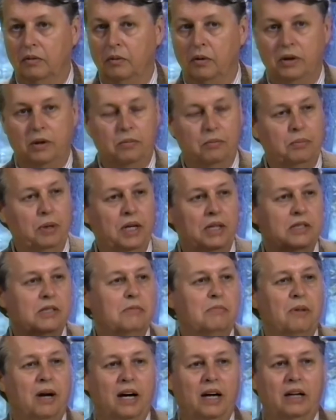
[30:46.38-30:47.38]
with a big
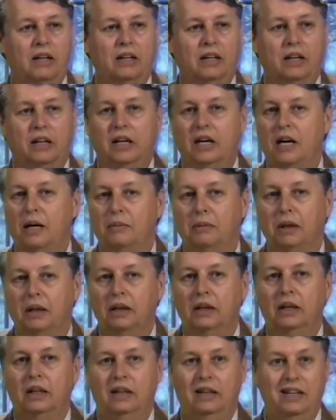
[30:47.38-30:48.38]
smile and a
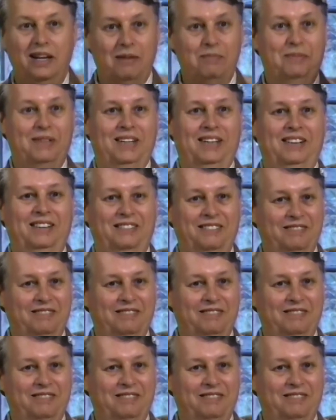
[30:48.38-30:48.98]
capital E, empty.